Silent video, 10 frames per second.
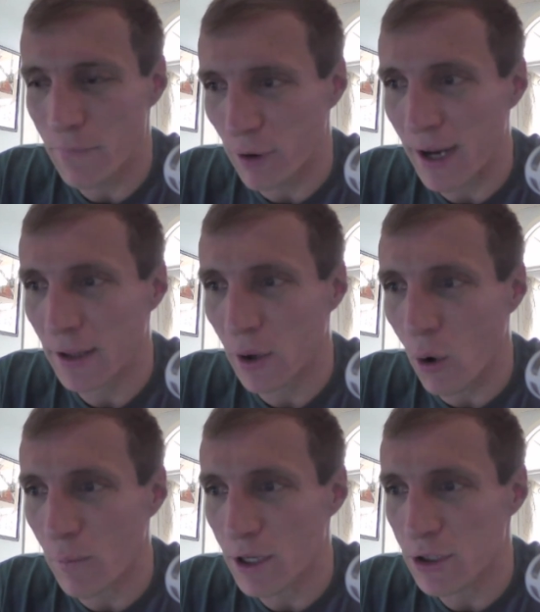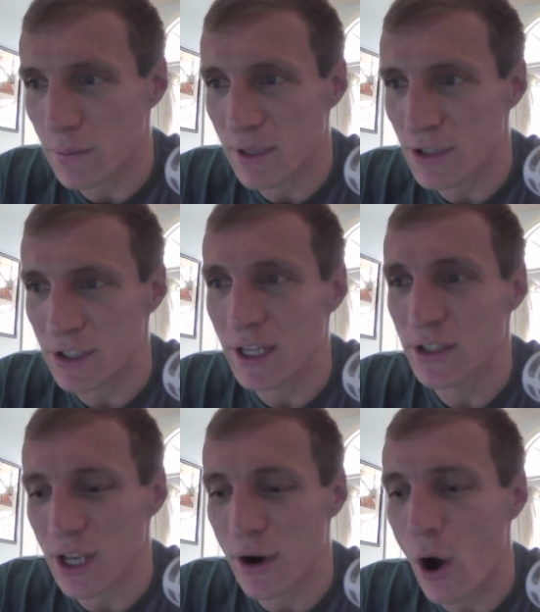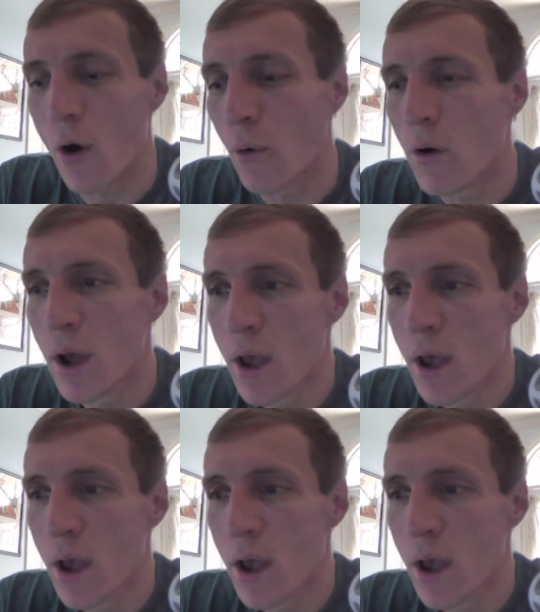Frankly, Ole Miss should be 6-0